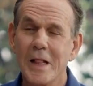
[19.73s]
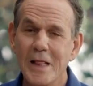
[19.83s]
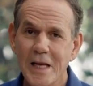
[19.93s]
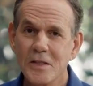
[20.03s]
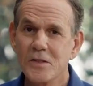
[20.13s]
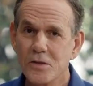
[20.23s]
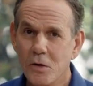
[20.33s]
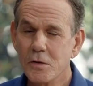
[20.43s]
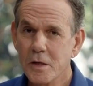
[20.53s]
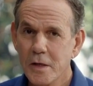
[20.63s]
less
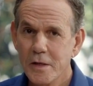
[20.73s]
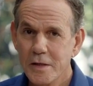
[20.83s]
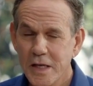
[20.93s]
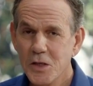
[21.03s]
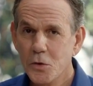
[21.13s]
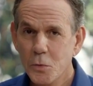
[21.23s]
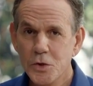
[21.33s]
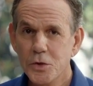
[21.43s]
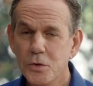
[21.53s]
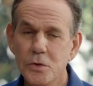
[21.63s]
salt than you
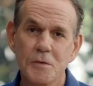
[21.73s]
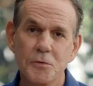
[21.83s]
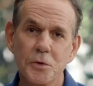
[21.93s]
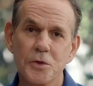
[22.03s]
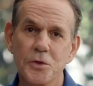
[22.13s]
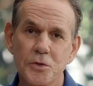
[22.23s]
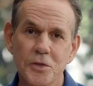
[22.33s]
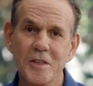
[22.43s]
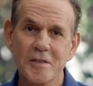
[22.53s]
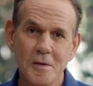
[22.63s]
would use if you were just
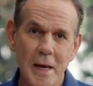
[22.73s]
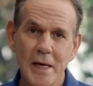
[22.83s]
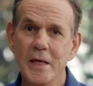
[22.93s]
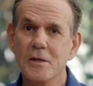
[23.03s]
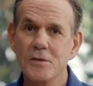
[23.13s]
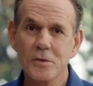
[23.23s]
using it as a mayonnaise